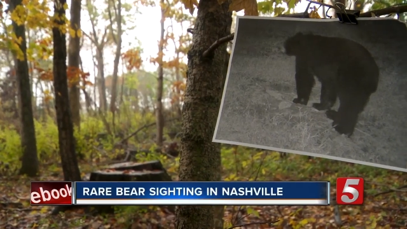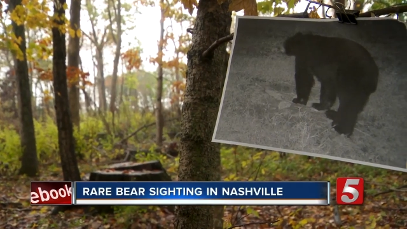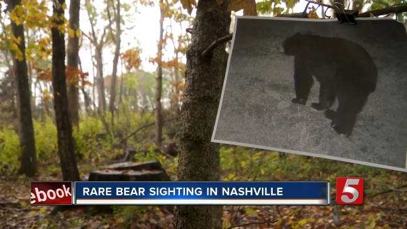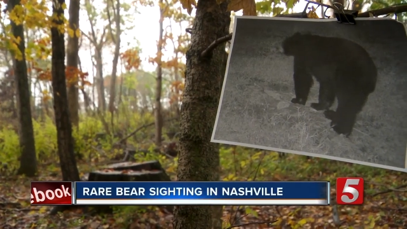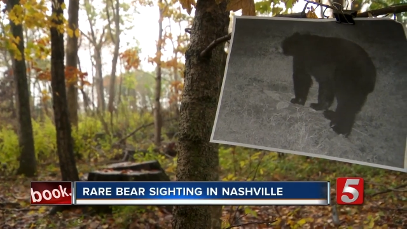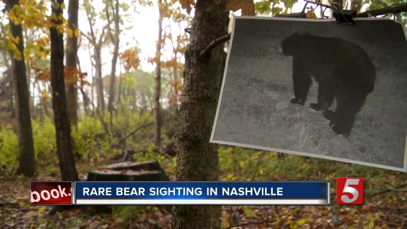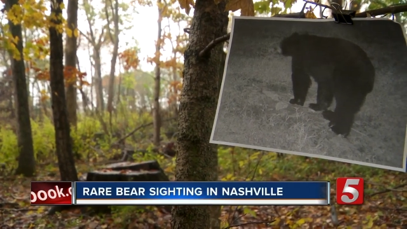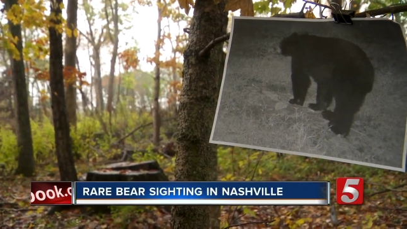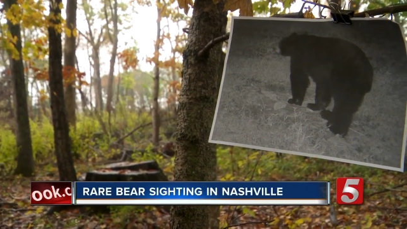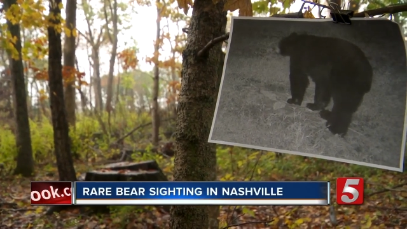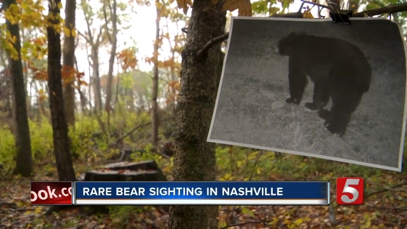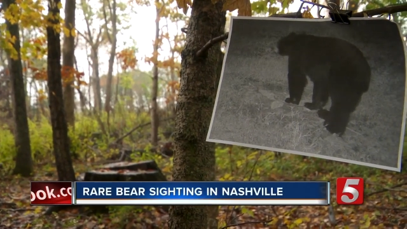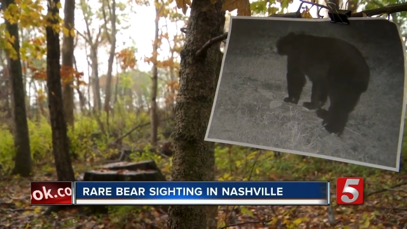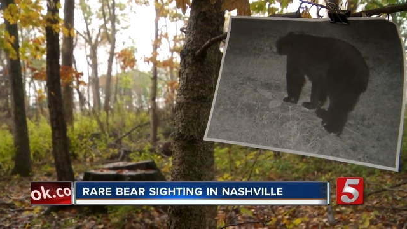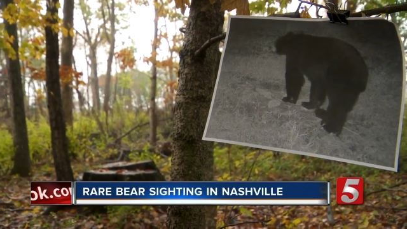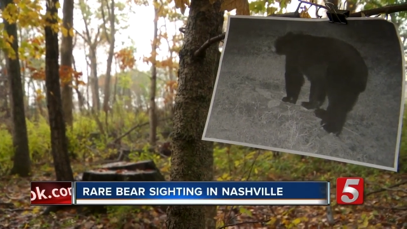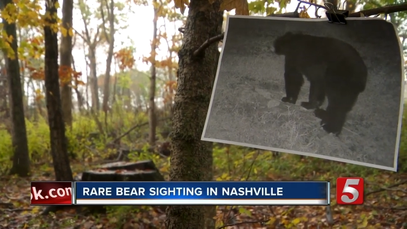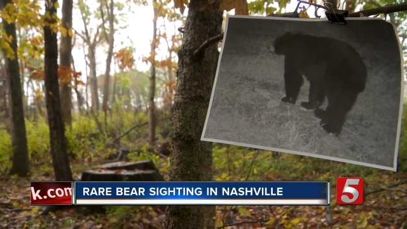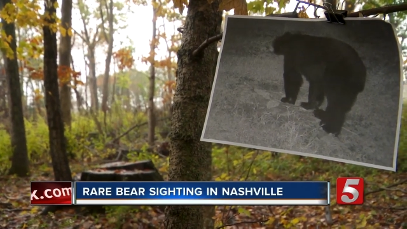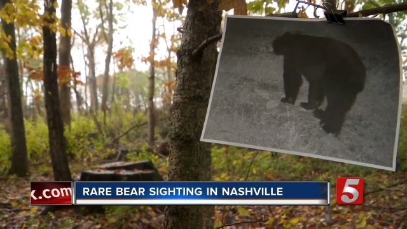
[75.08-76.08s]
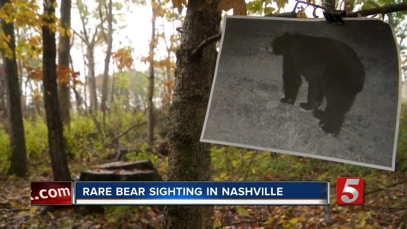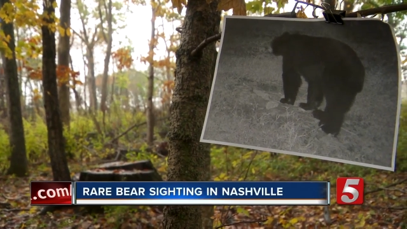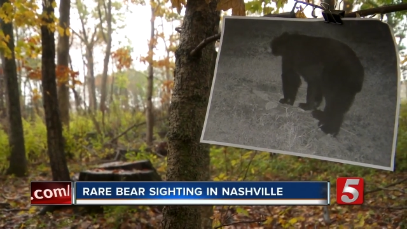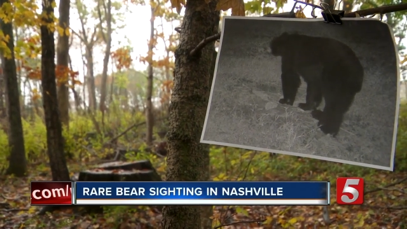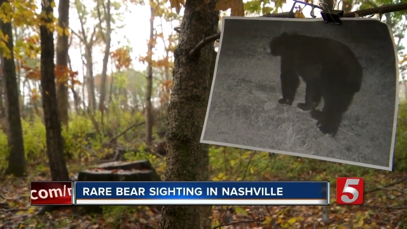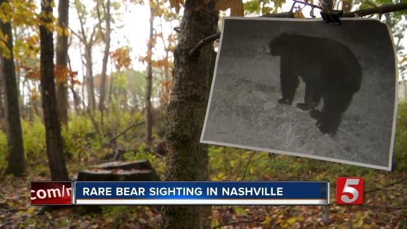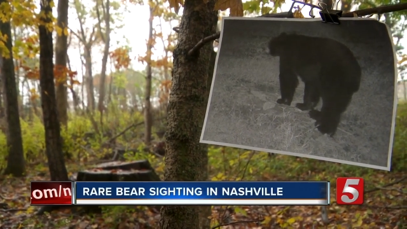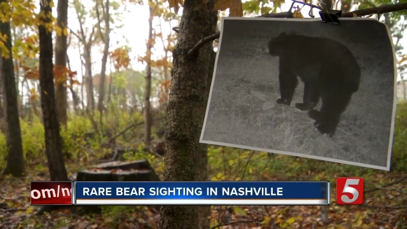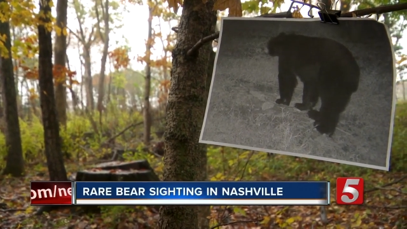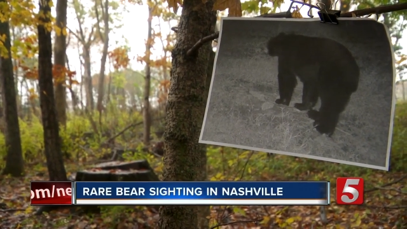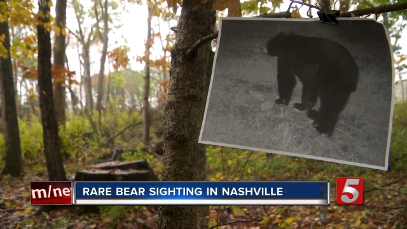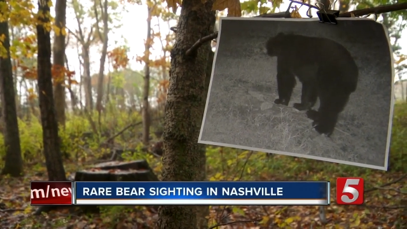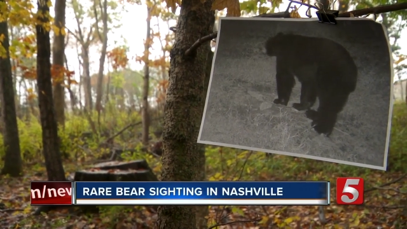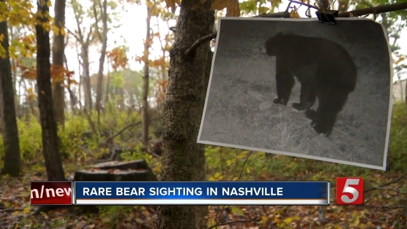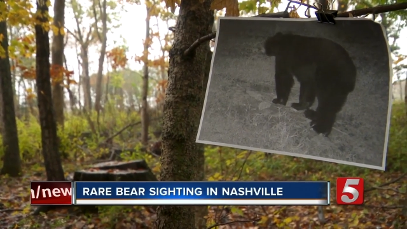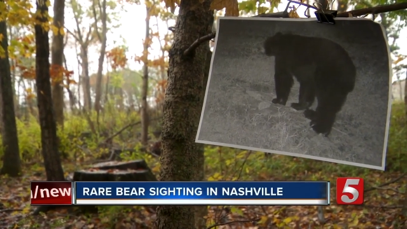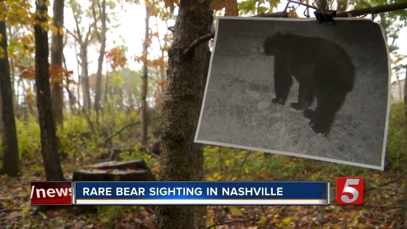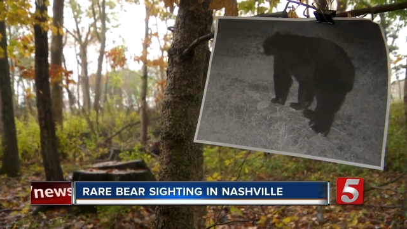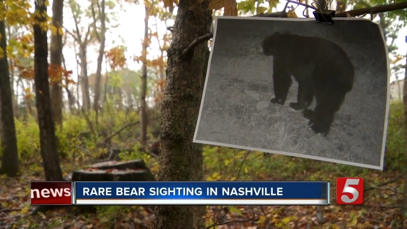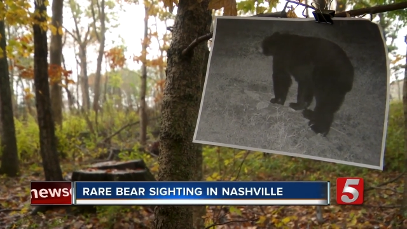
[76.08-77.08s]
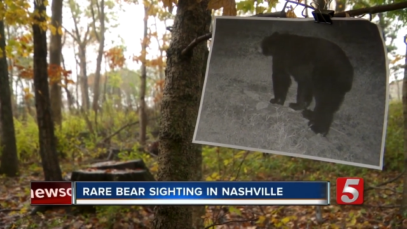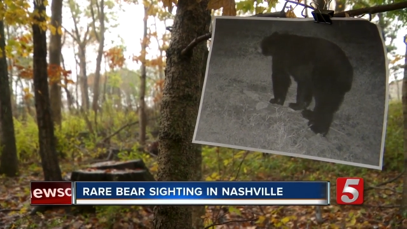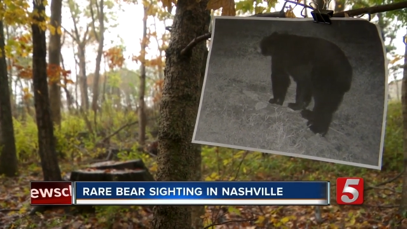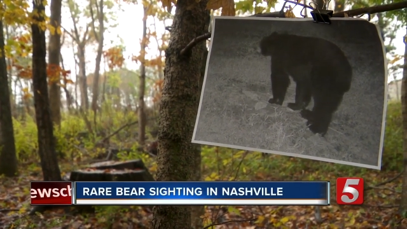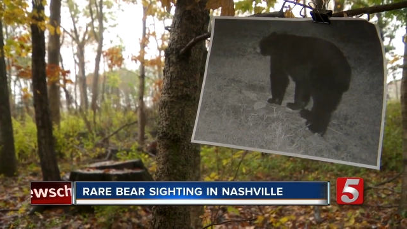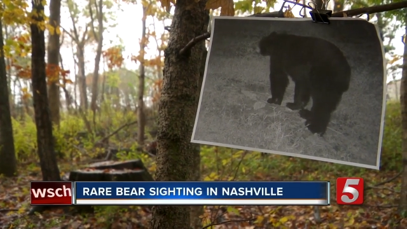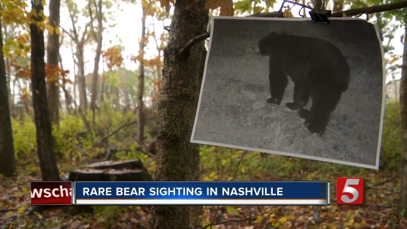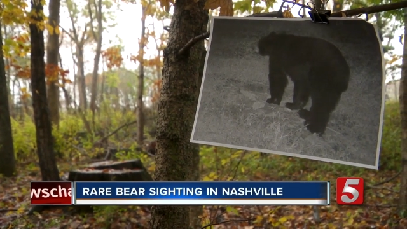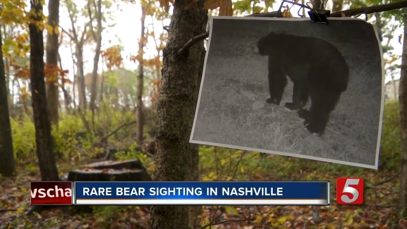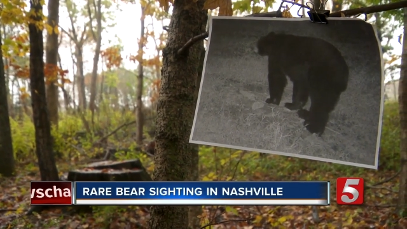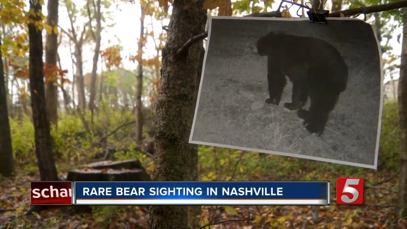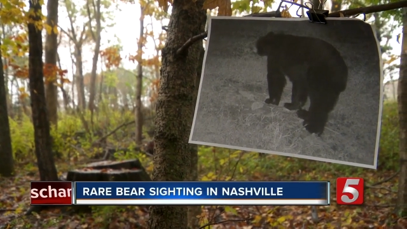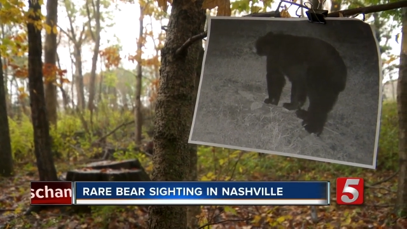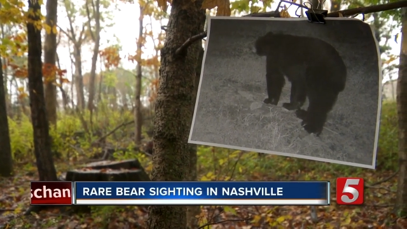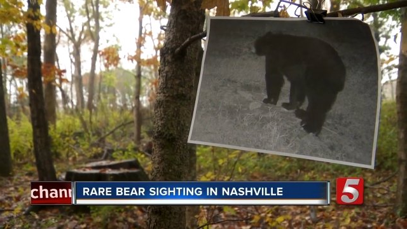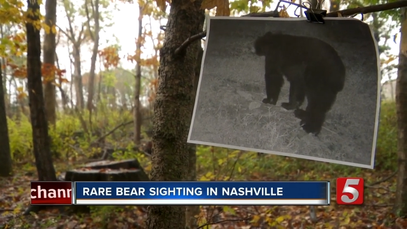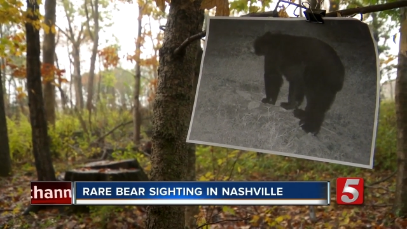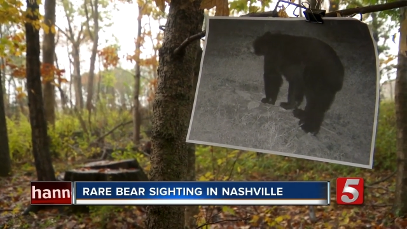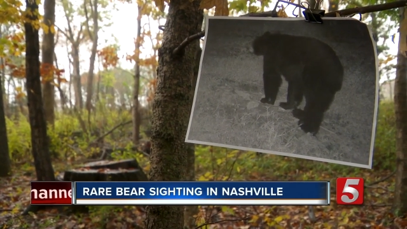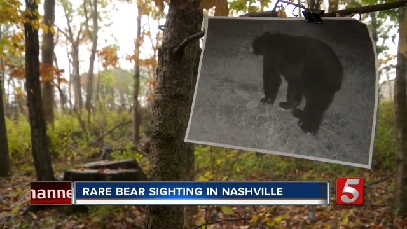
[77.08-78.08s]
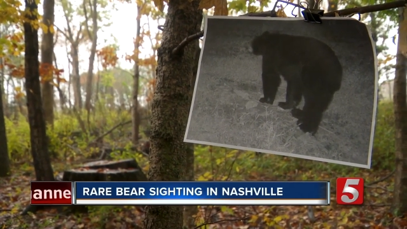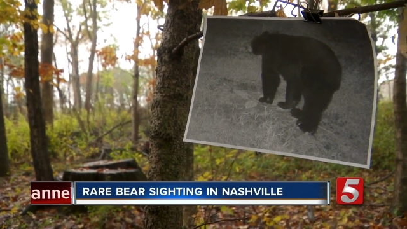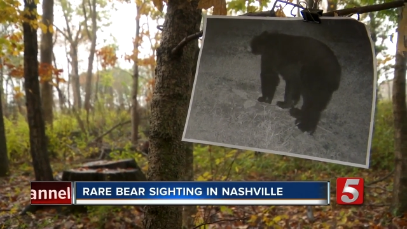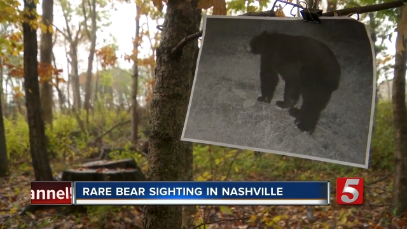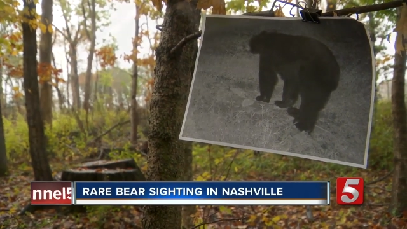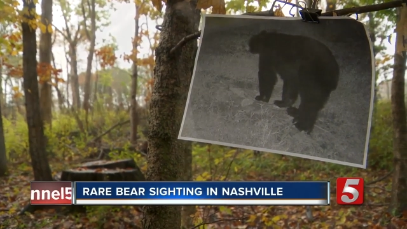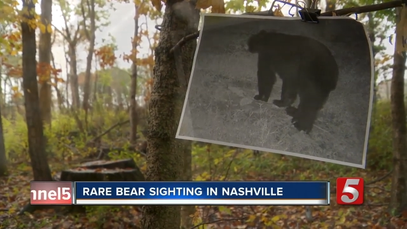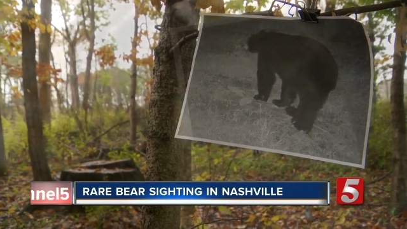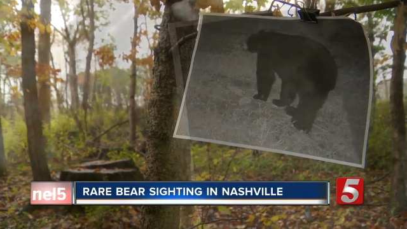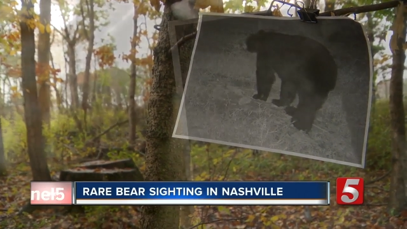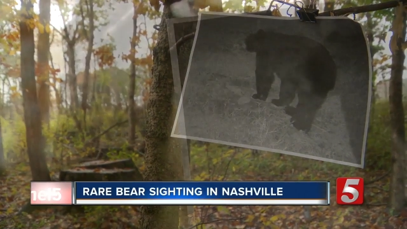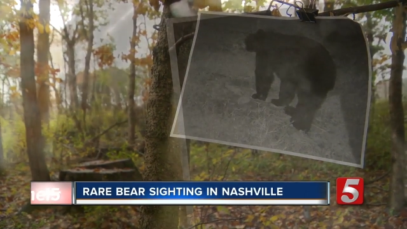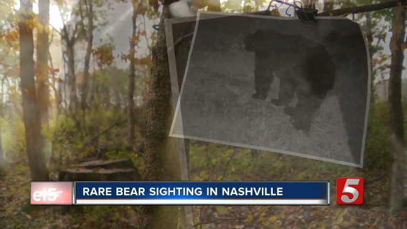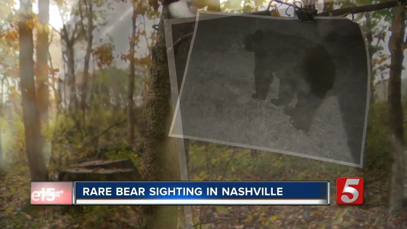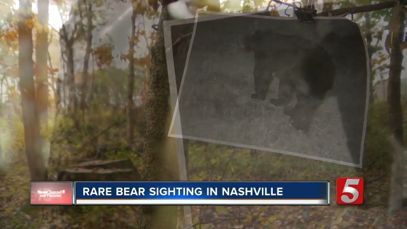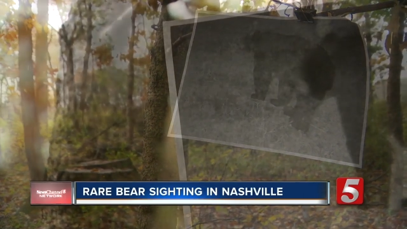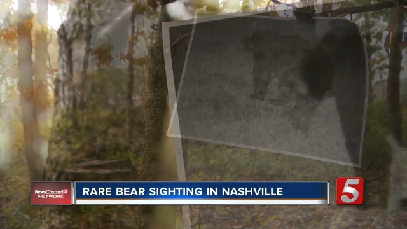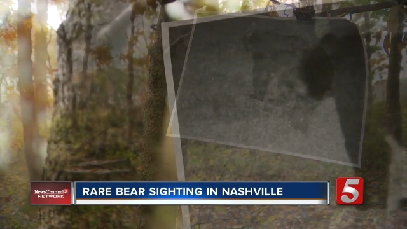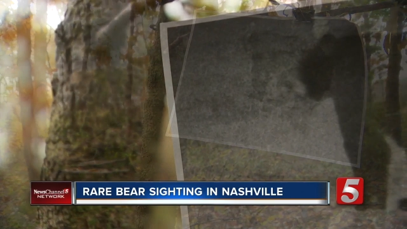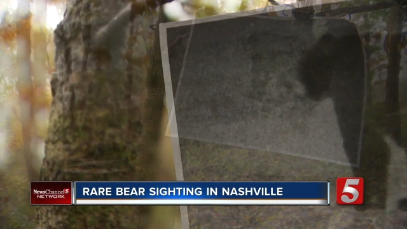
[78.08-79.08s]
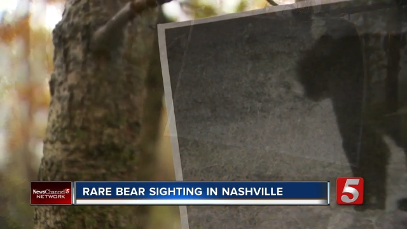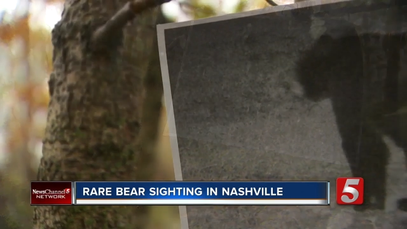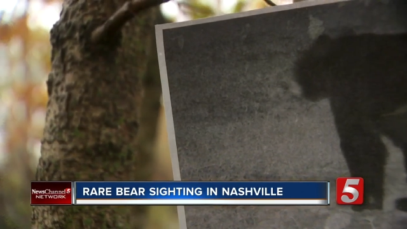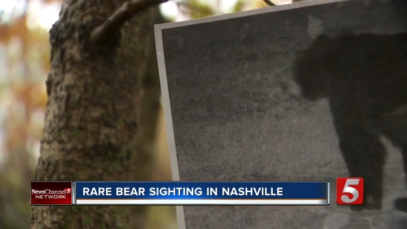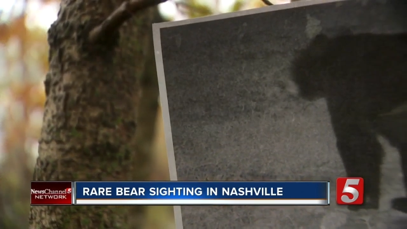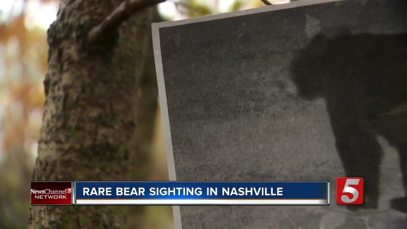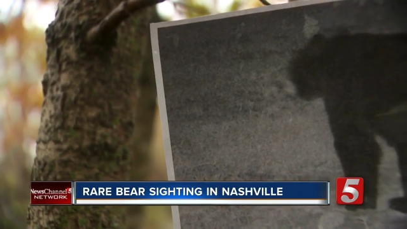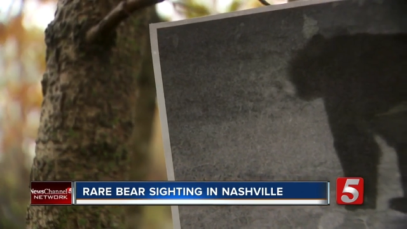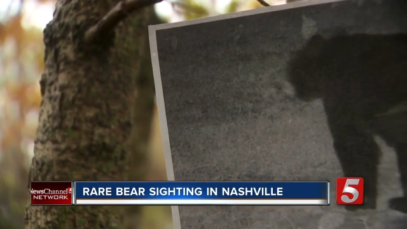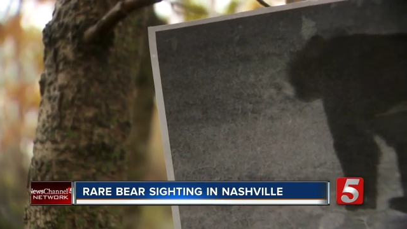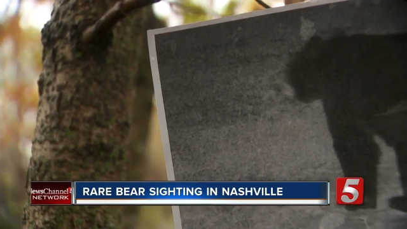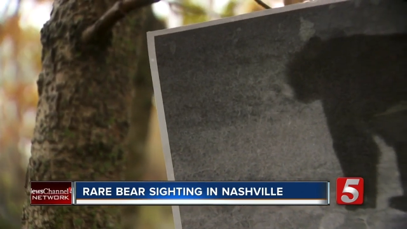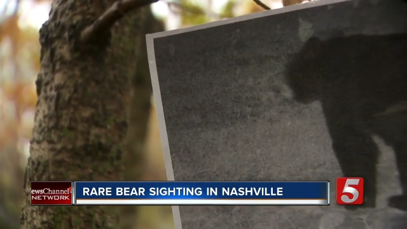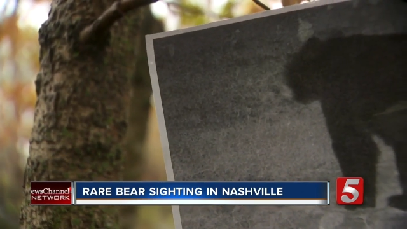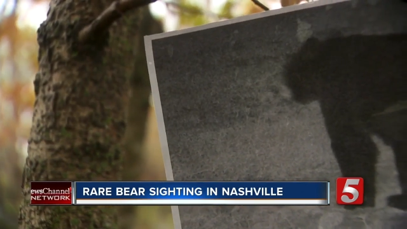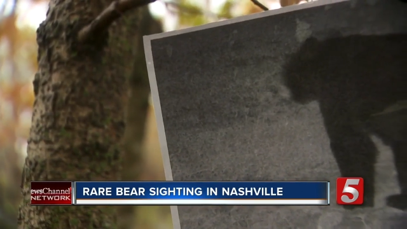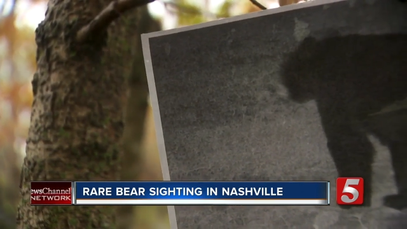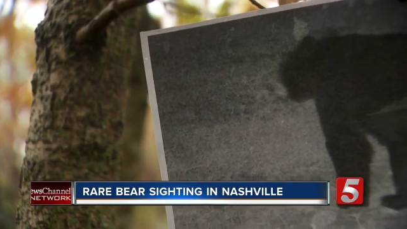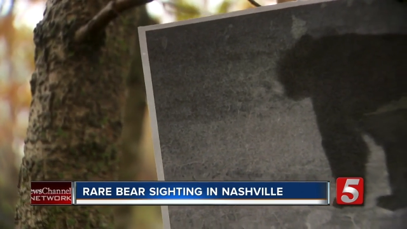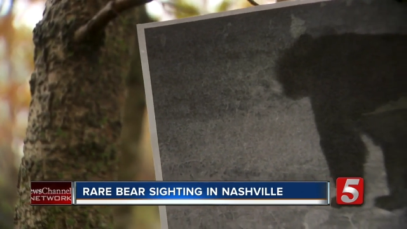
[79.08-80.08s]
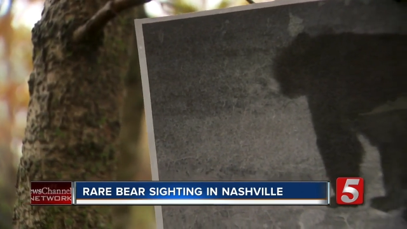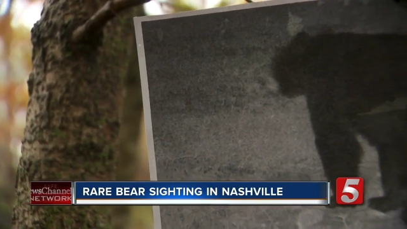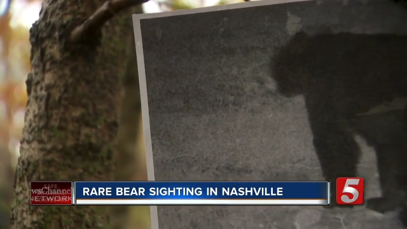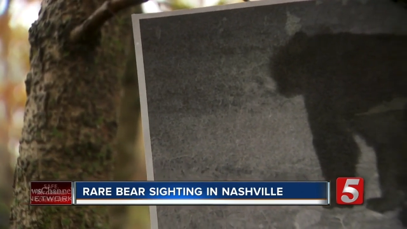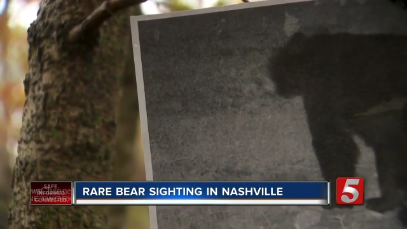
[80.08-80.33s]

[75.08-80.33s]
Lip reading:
No face is visible, so there are no lips to read.